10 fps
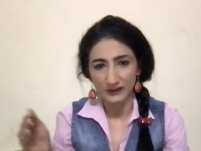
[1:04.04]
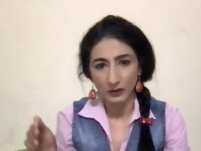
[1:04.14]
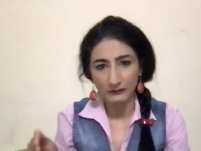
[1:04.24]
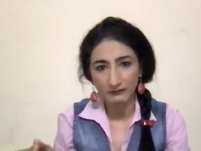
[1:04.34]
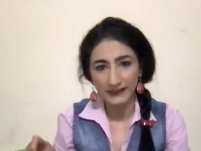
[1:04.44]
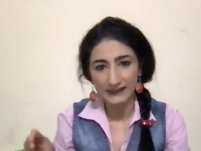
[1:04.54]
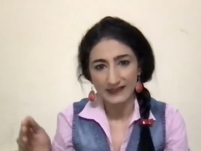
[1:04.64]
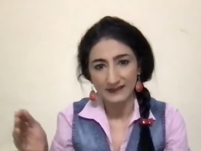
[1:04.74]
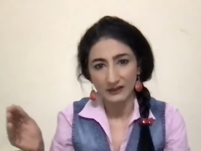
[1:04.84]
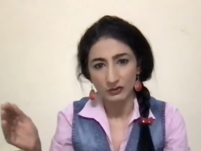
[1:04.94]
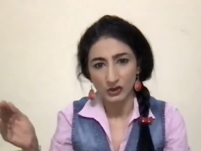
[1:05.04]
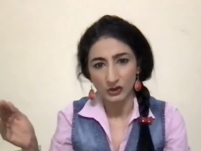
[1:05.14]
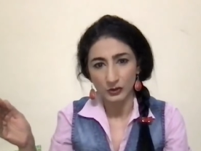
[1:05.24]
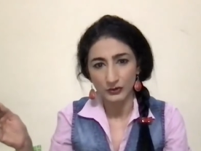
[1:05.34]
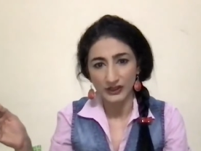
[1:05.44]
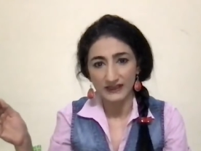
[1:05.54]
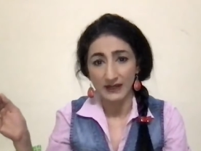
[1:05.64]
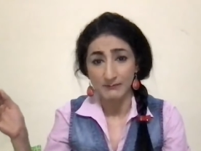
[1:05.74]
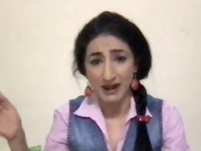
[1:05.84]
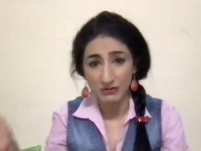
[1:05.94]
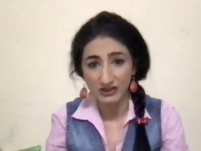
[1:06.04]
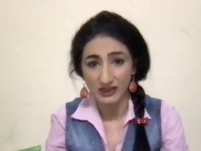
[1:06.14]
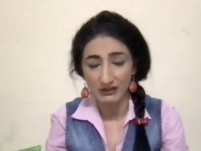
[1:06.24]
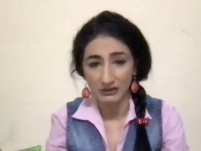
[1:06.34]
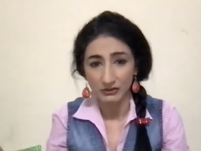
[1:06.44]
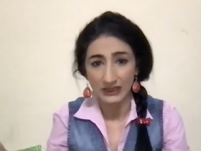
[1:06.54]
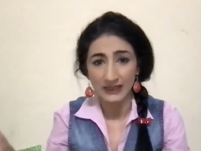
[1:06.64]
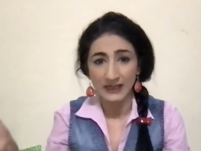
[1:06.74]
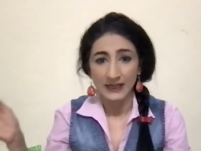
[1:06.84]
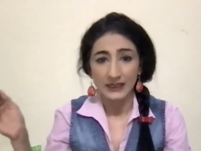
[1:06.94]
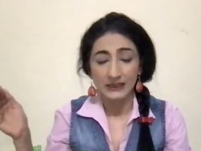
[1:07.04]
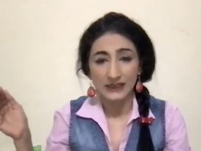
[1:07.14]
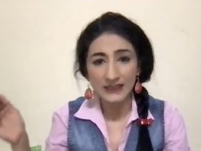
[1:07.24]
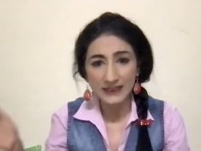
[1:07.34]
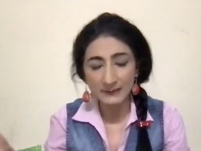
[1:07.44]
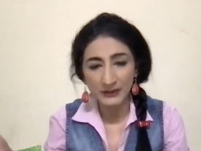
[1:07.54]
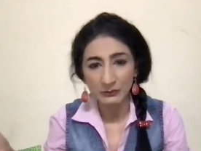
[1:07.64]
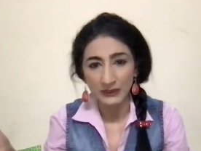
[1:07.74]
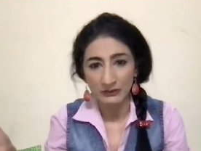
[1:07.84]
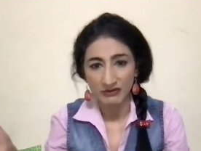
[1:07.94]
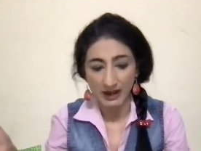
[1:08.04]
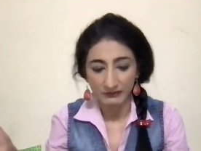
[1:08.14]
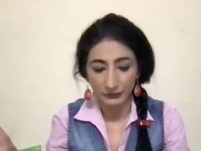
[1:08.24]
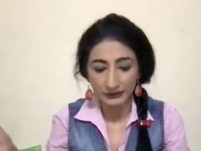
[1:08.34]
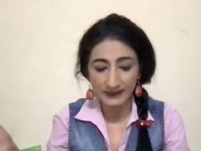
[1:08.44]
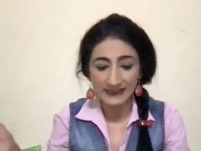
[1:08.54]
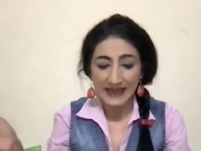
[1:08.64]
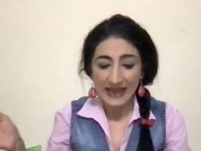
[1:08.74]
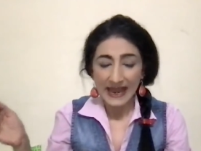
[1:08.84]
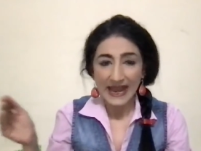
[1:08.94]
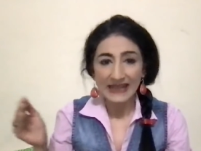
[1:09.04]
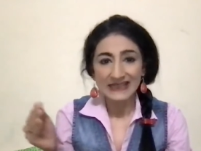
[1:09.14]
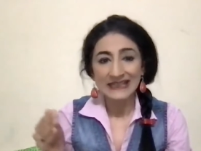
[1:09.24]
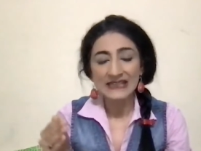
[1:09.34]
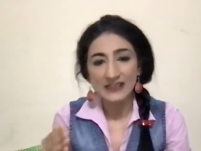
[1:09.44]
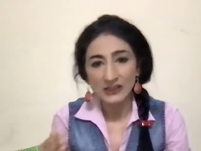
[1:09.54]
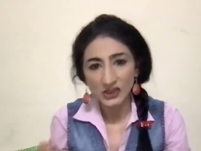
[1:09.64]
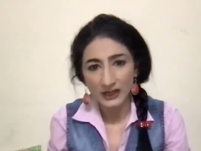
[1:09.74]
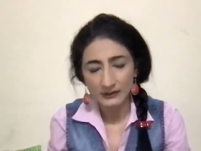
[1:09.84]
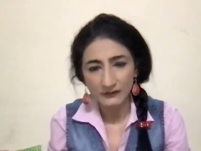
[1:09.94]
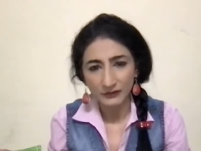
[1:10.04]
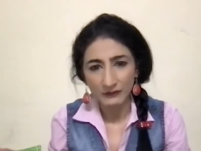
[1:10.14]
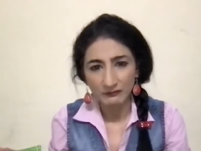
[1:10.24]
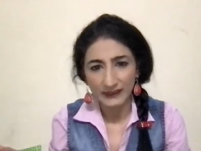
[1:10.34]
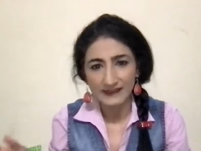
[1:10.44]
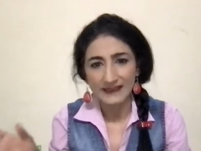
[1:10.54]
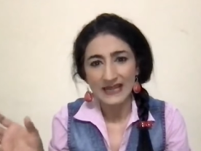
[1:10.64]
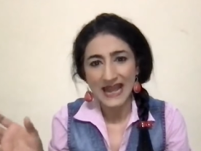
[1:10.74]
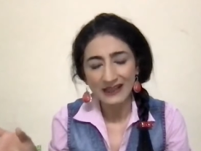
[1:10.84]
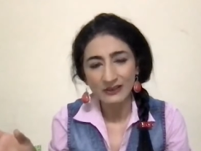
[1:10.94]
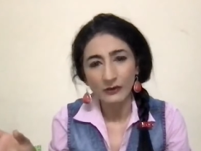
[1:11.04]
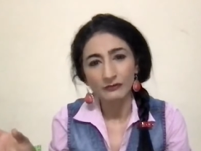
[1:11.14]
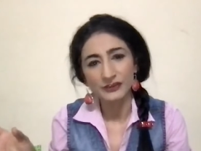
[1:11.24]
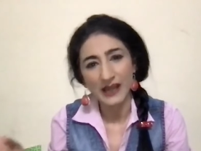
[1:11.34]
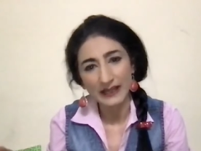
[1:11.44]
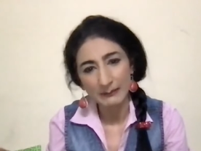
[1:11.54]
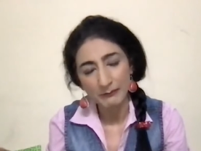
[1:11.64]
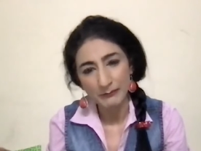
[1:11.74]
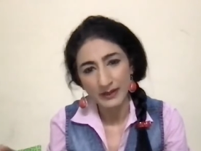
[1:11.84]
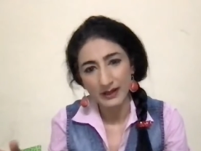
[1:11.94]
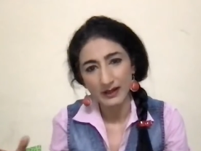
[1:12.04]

is a conflict, as the literature shows us, about territory. It is between rivals, and in such kinds of conflicts, the length of time